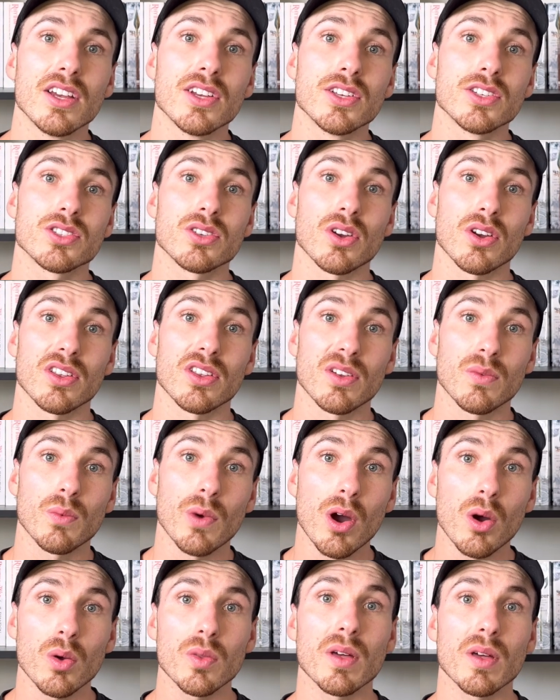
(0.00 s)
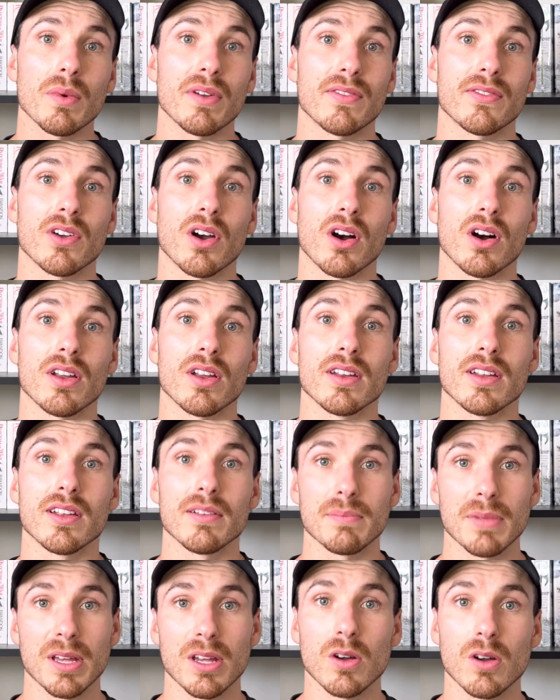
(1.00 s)
So the world that we've got,
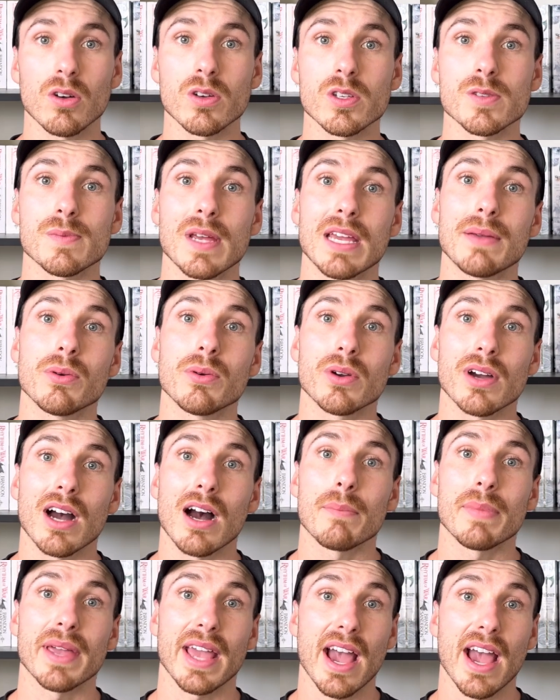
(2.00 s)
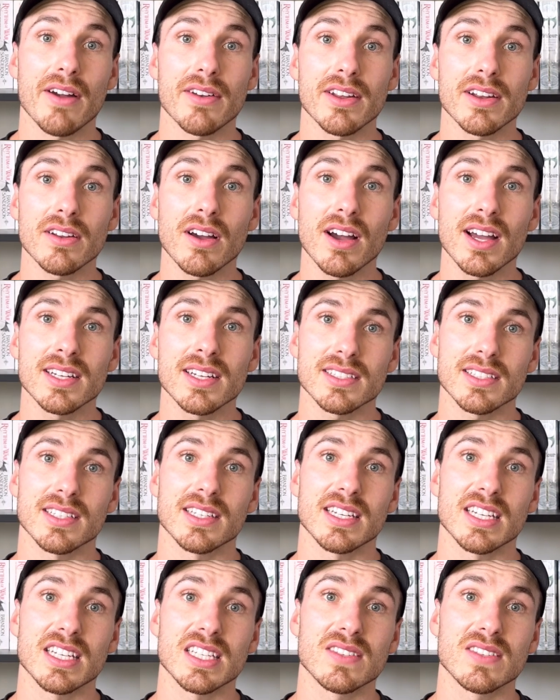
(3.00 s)
because people can't be out at night,
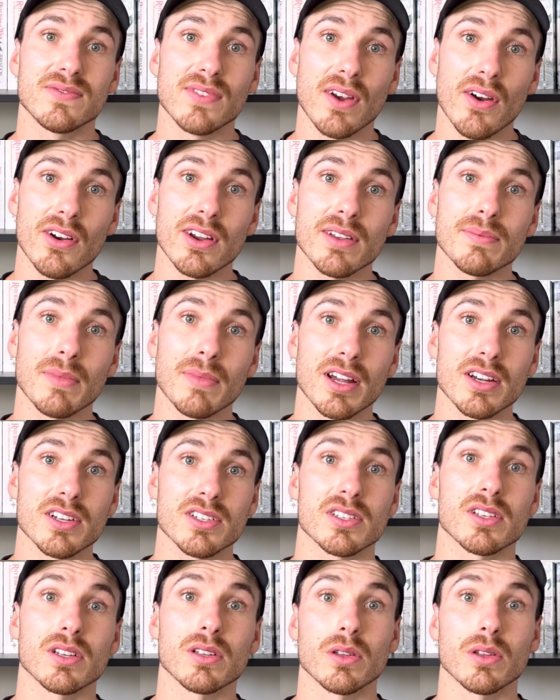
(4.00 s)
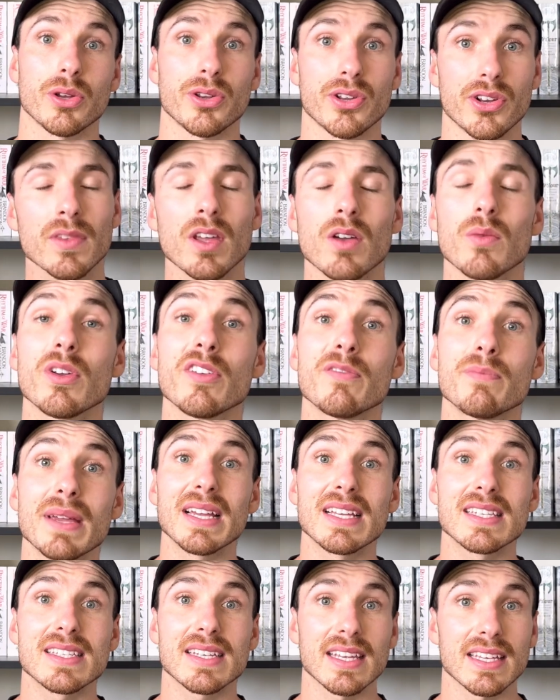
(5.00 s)
is very much secluded. We have
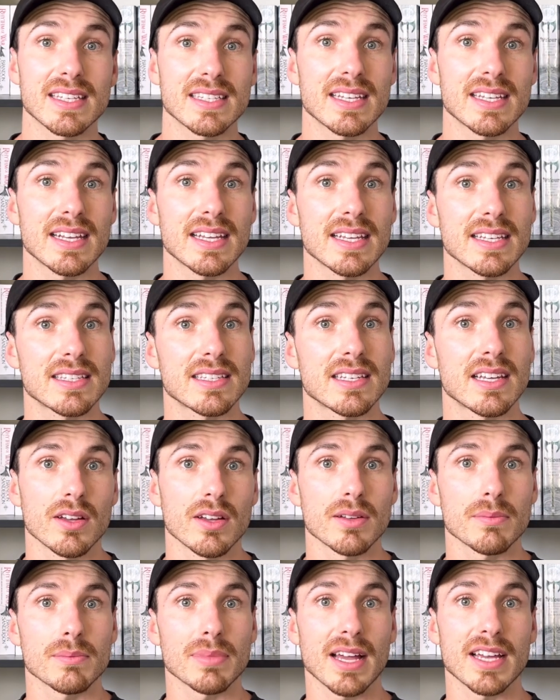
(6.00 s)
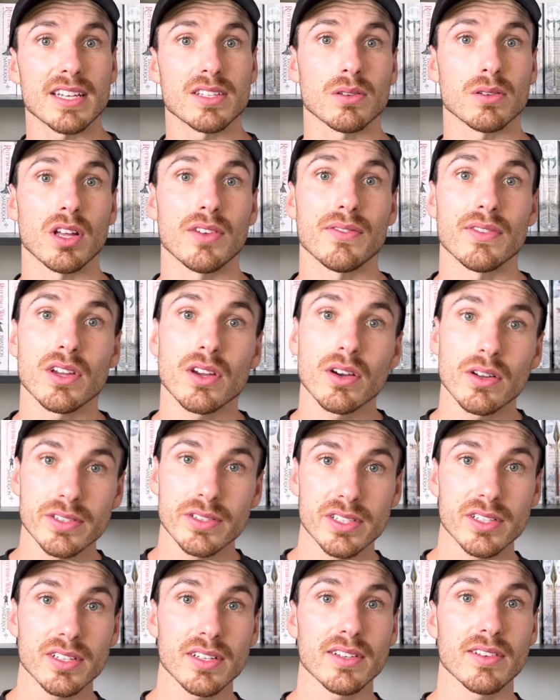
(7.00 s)
cities placed all over the
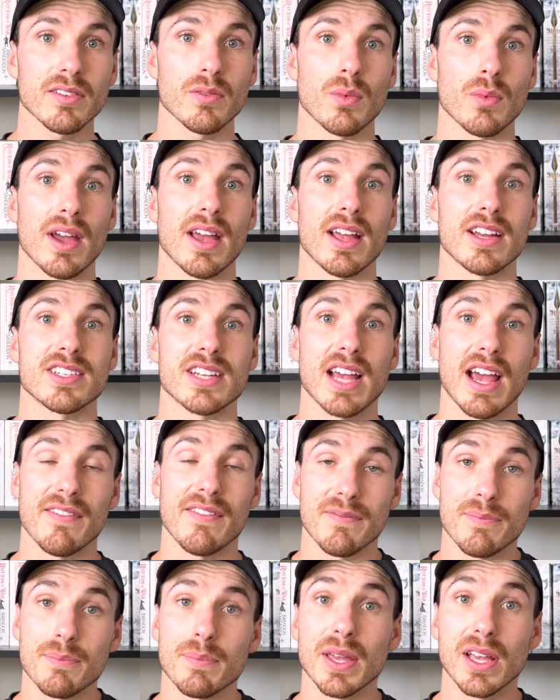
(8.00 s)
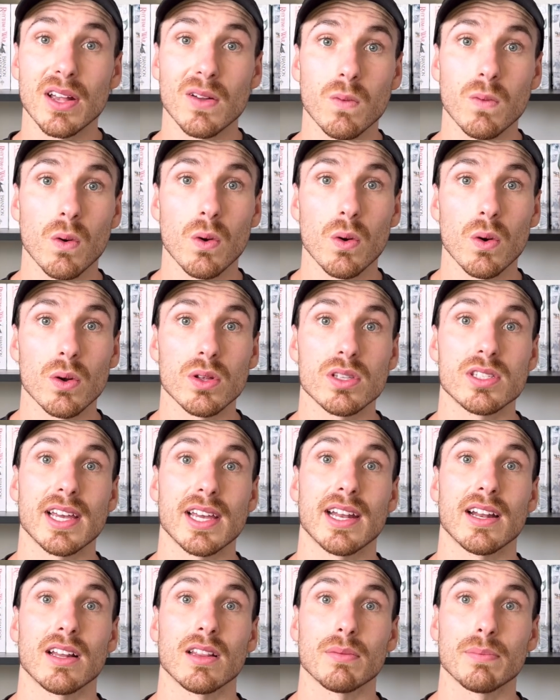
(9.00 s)
continent which have big wards
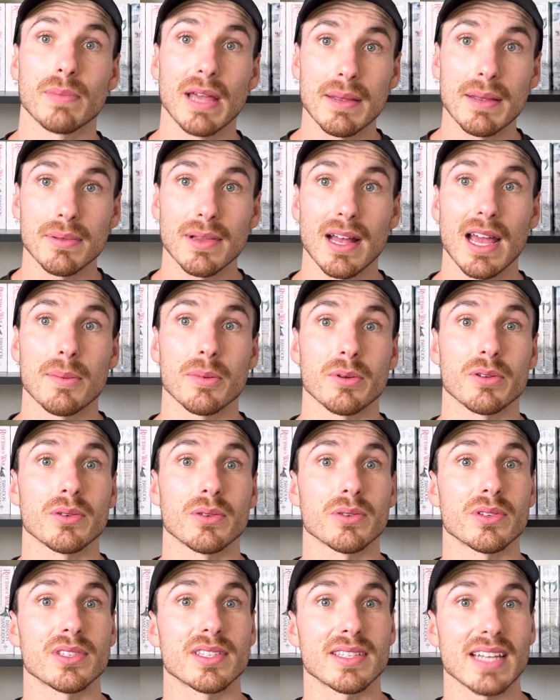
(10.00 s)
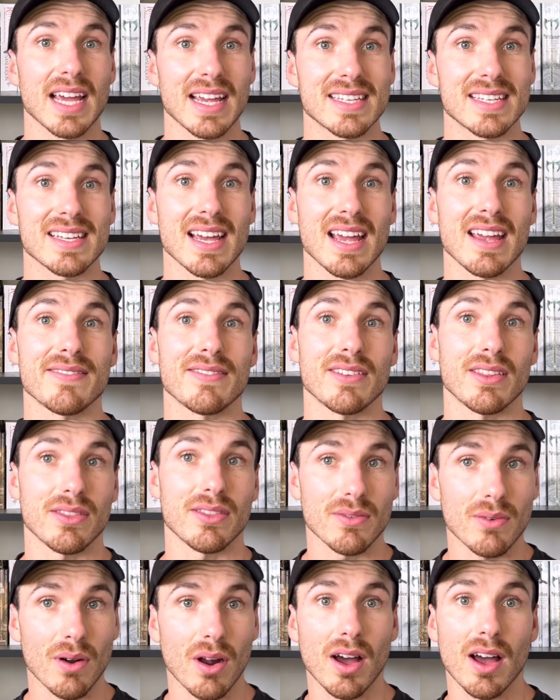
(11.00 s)
and people are able to stay safe and
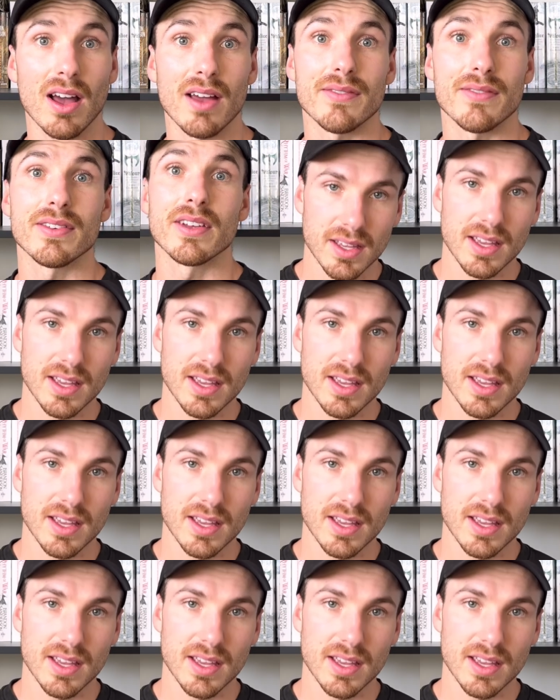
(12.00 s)
thrive.